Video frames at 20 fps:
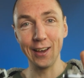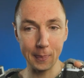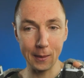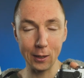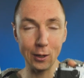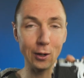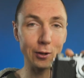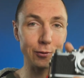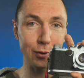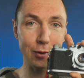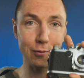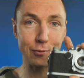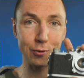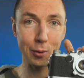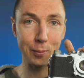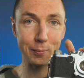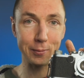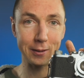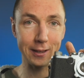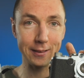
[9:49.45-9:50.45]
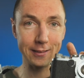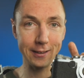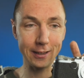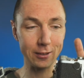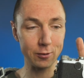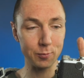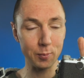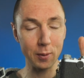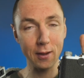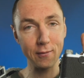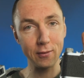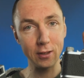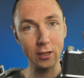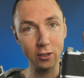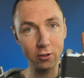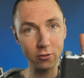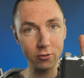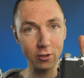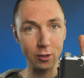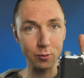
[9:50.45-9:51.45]
I like to overcomplicate things by having
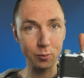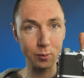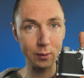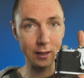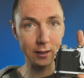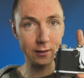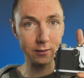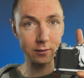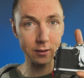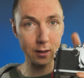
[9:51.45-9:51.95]
interchangeable lens